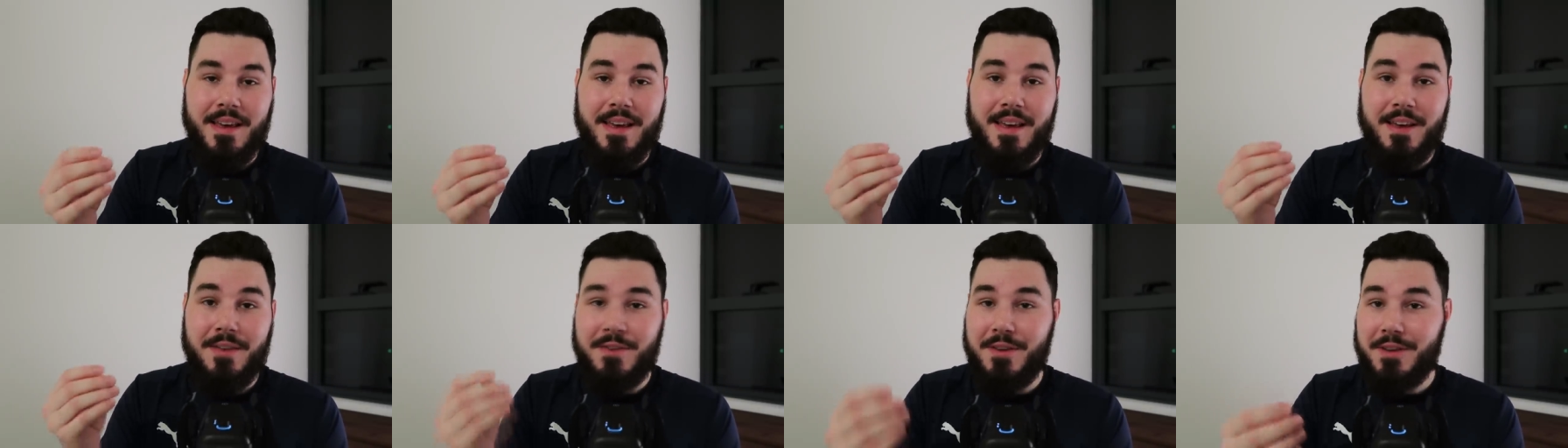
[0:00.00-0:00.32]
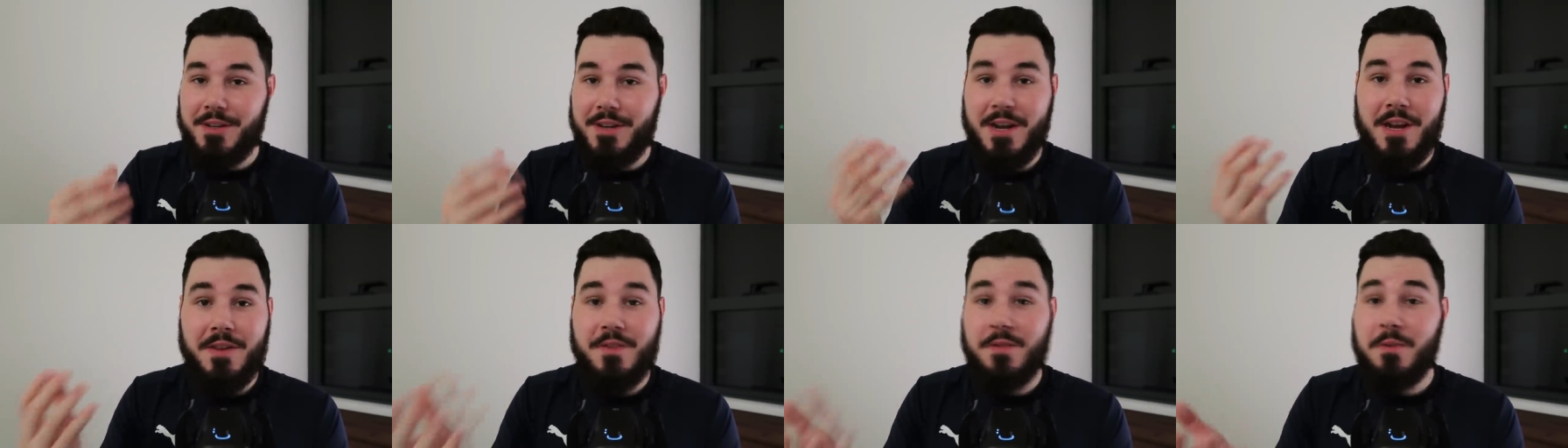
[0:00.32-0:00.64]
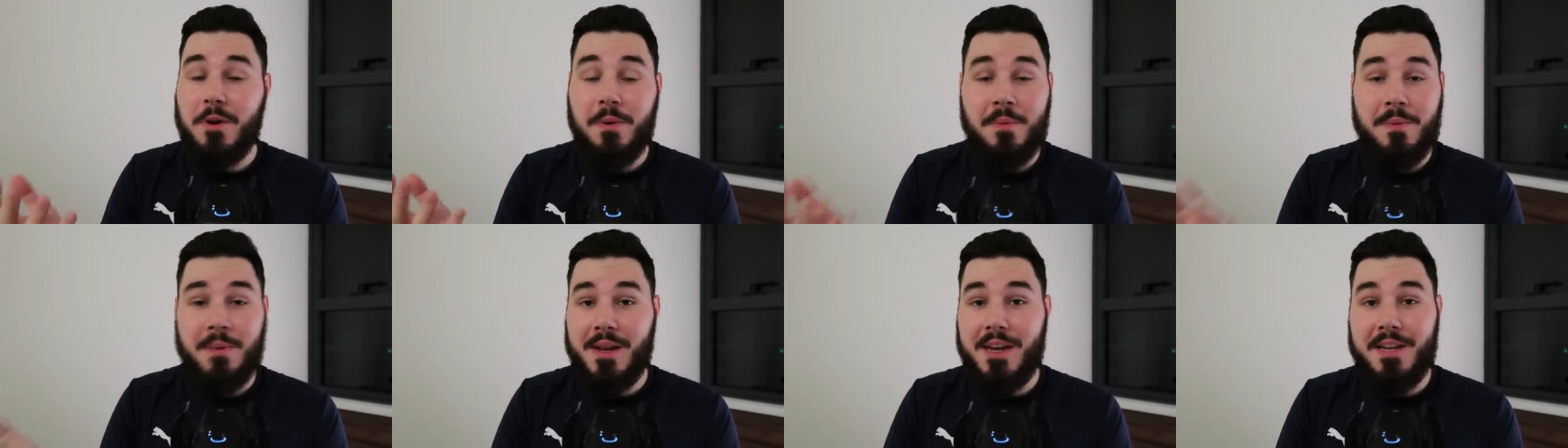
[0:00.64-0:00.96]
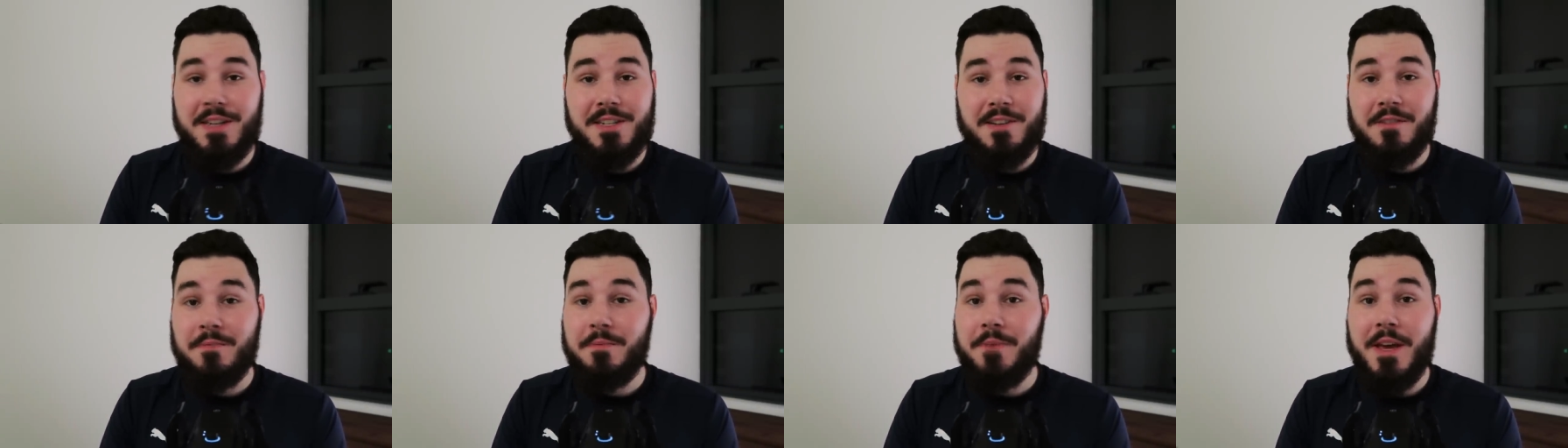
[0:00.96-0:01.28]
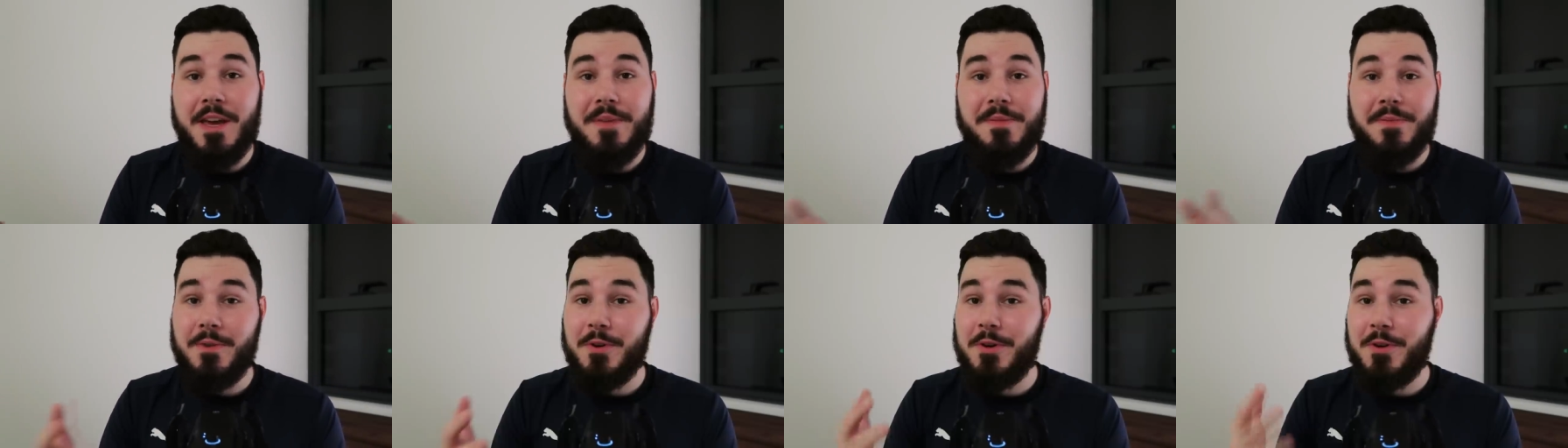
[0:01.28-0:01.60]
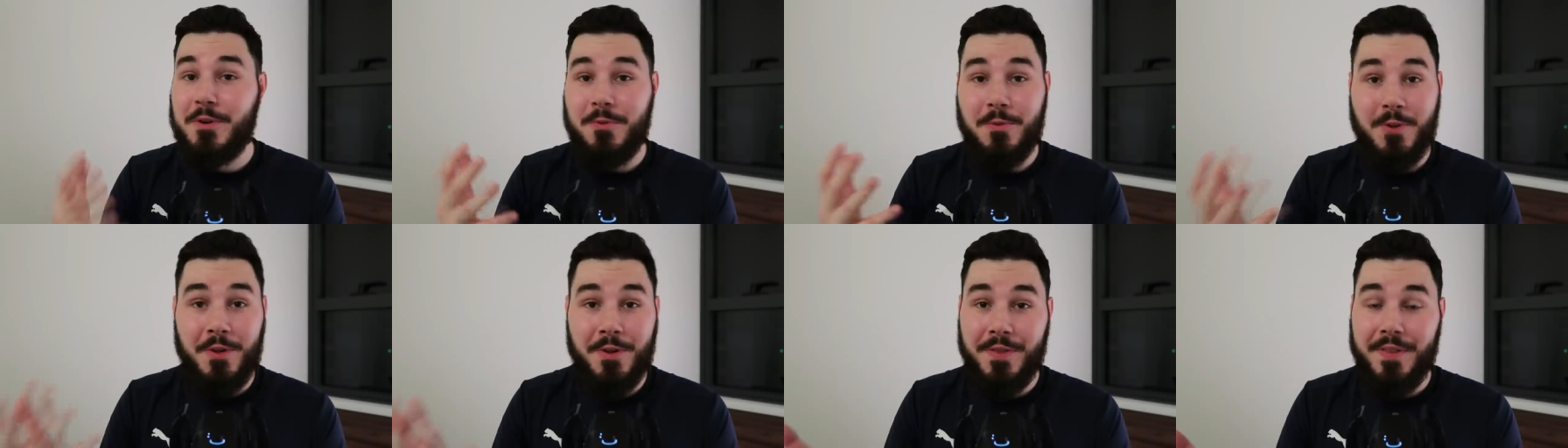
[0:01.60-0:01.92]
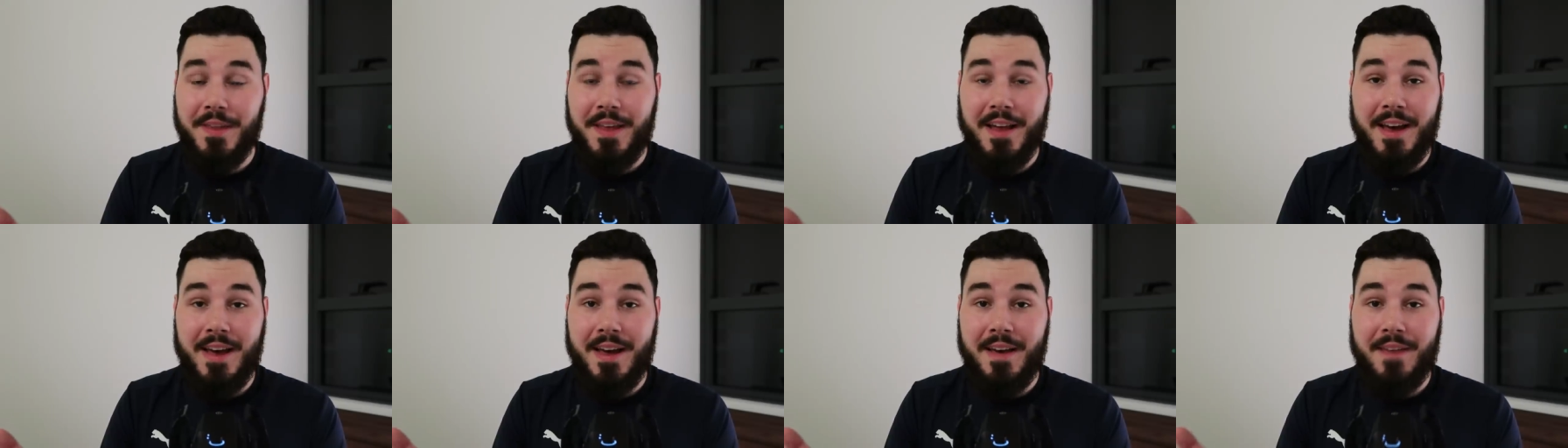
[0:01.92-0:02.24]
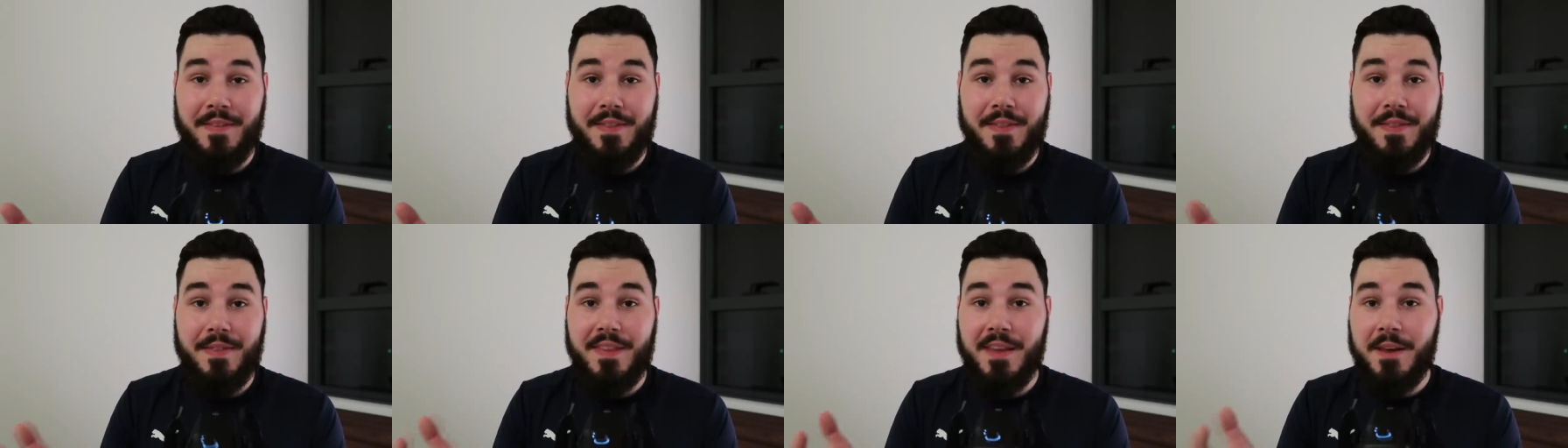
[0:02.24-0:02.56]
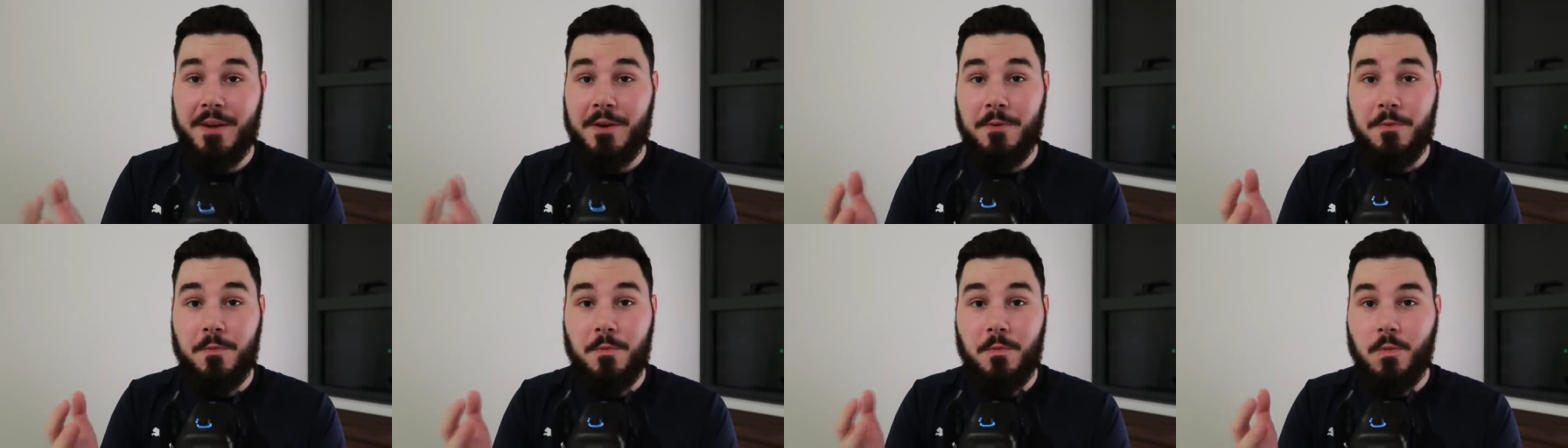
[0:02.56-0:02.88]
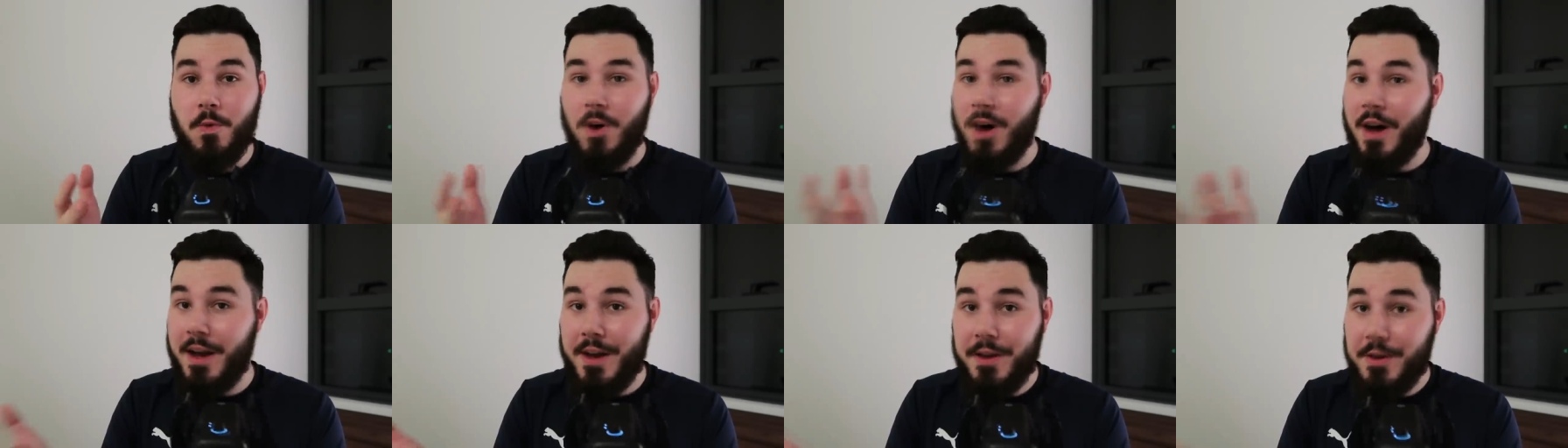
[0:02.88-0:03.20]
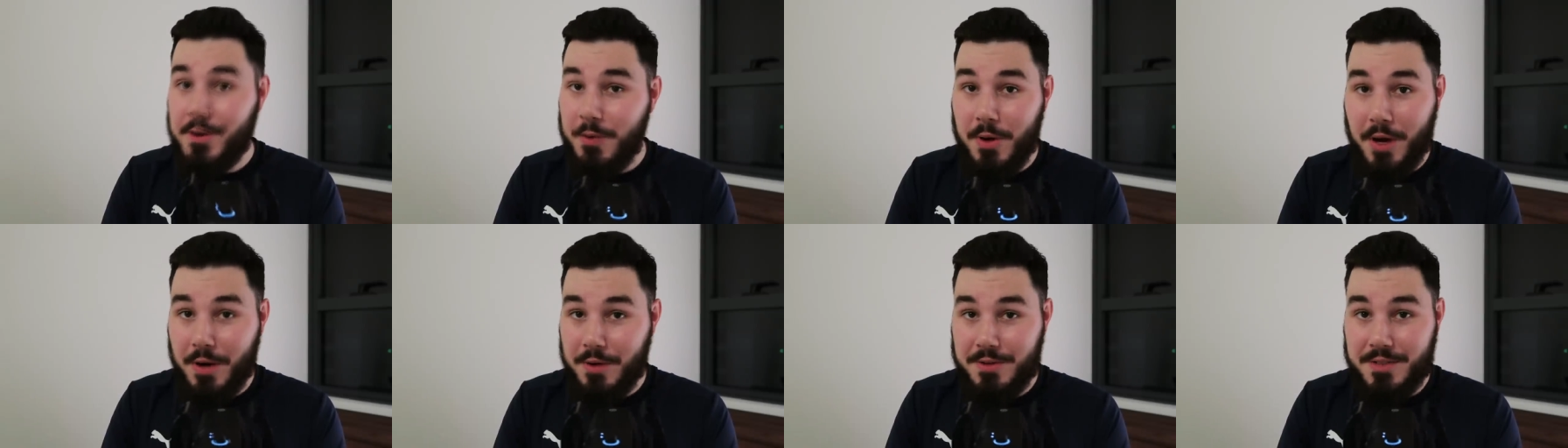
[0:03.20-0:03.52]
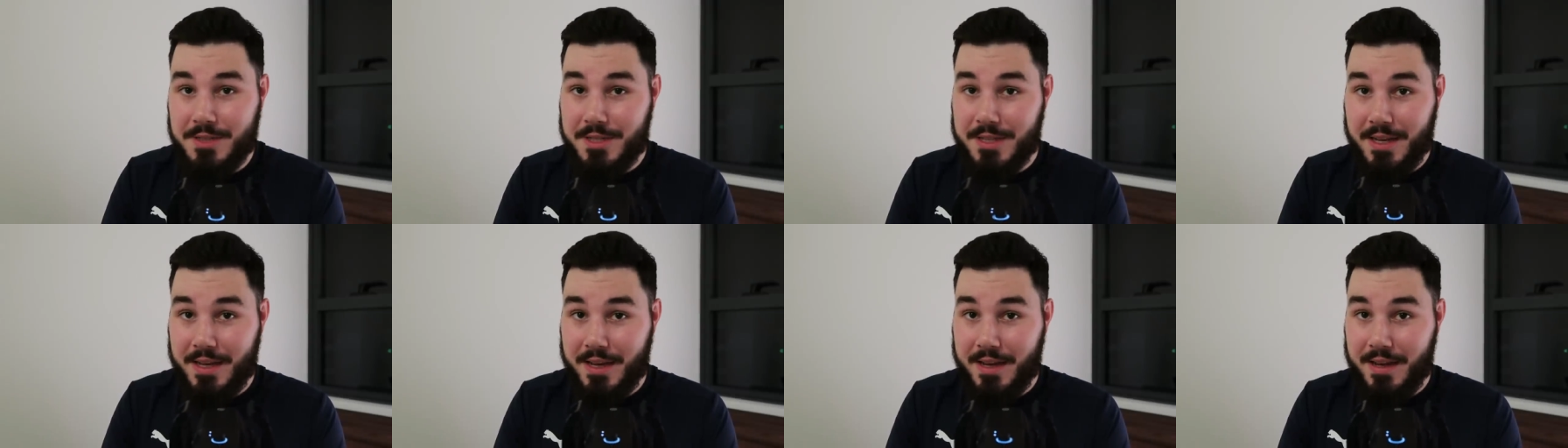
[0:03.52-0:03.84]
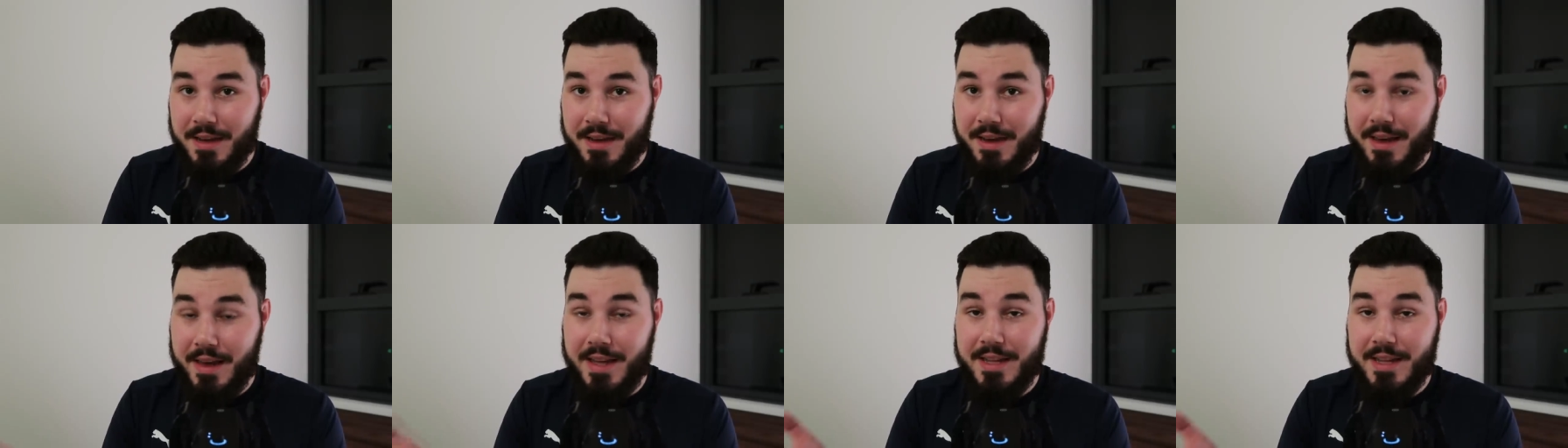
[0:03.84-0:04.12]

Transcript: if you don't have a population of people who want that, then why are you hosting it?